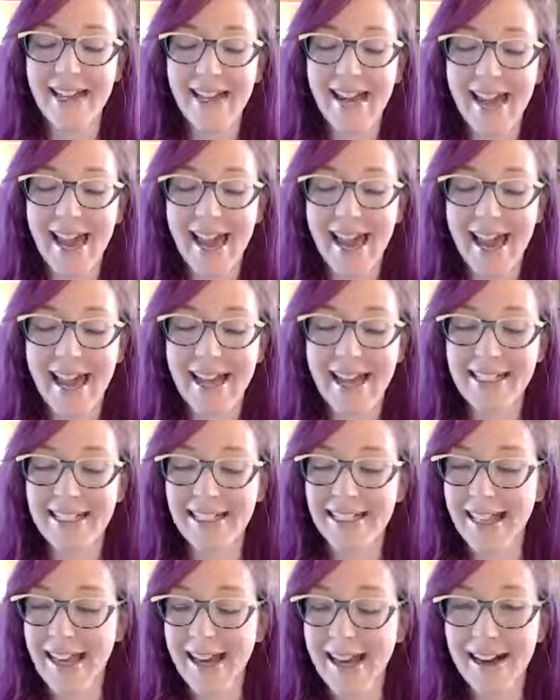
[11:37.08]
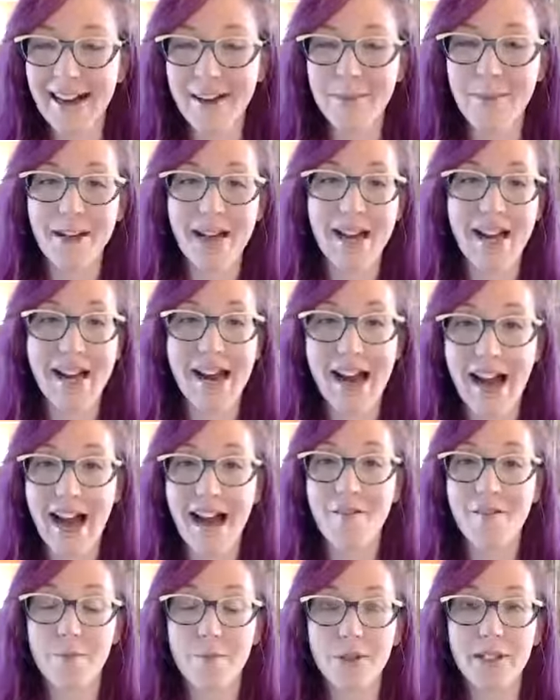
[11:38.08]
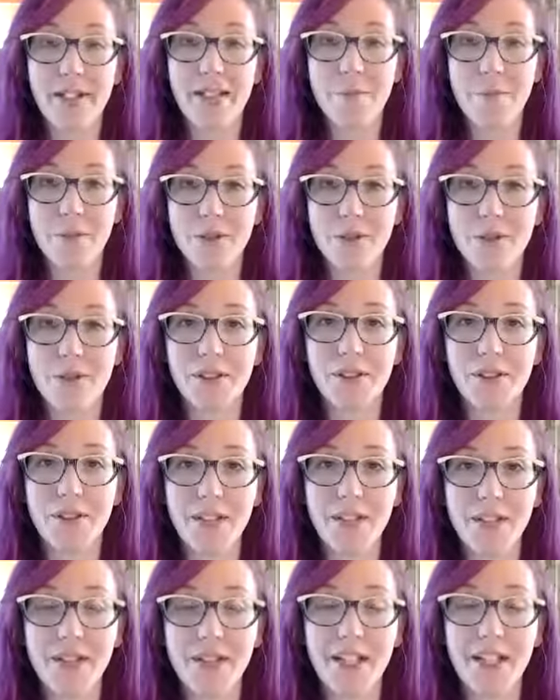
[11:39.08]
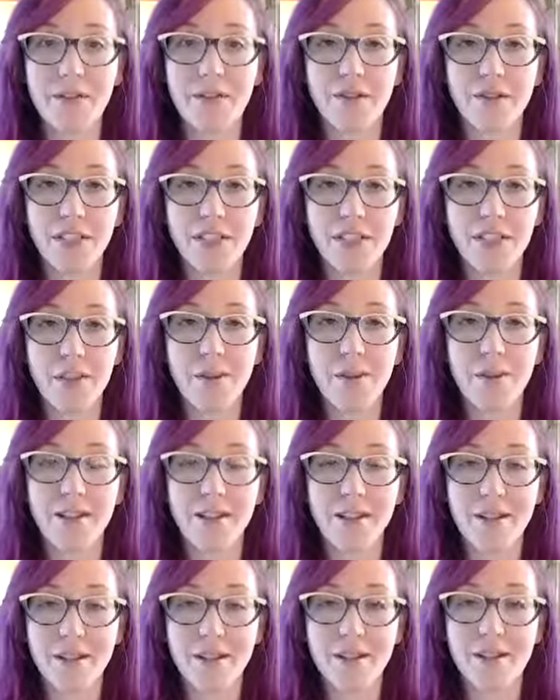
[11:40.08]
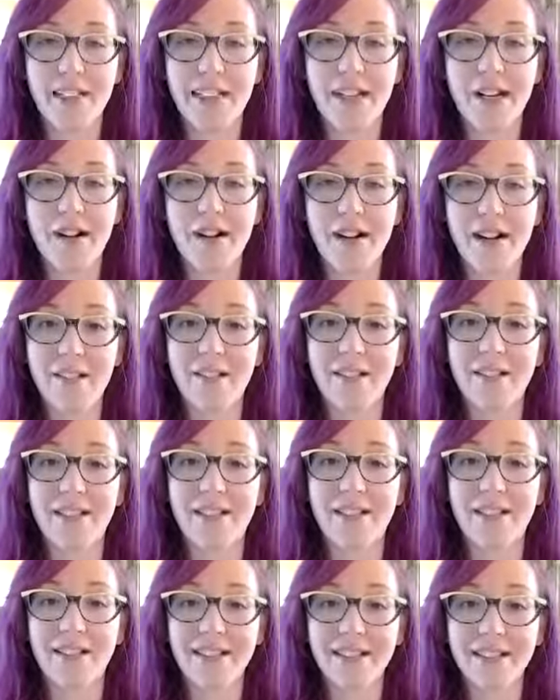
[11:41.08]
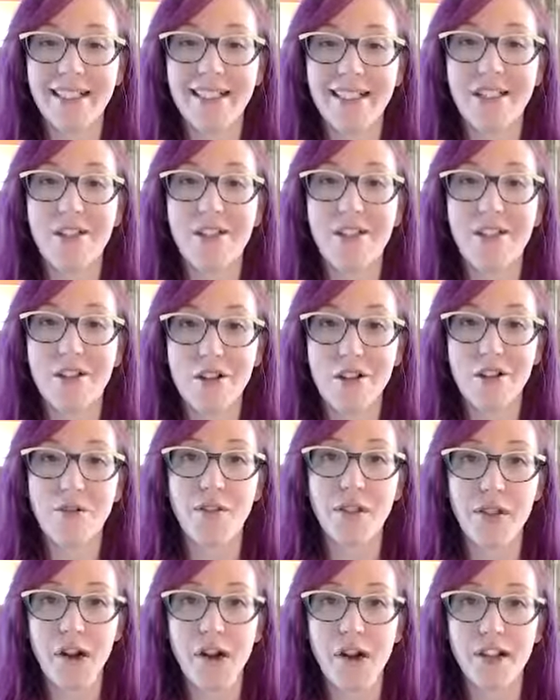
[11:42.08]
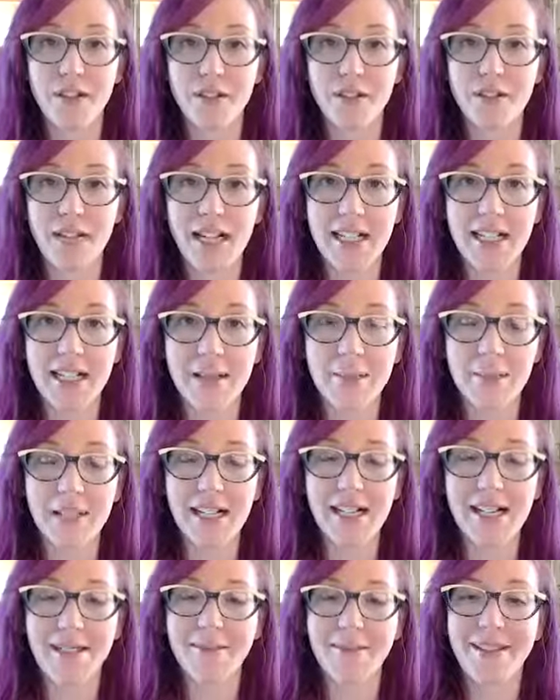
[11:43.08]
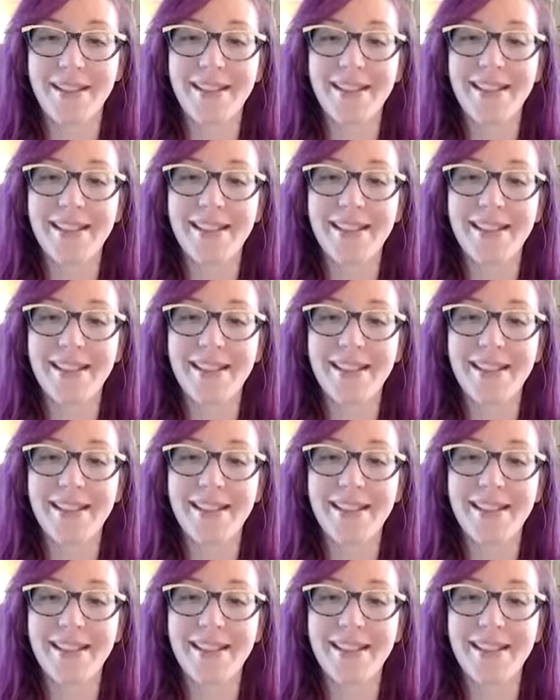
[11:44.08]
And yeah, I mean, I have been able to successfully do it. So they are out there. They're just very hard to find sometimes.